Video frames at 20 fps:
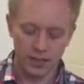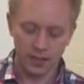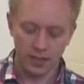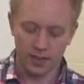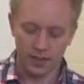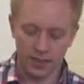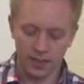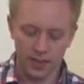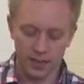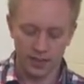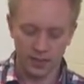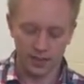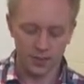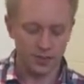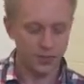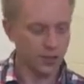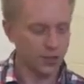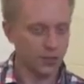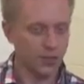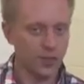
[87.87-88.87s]
They
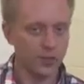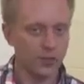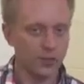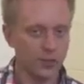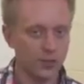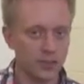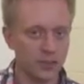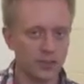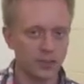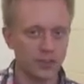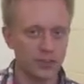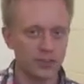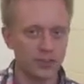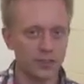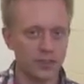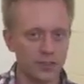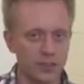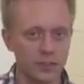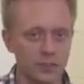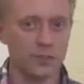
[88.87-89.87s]
generate a
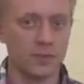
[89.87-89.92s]
voltage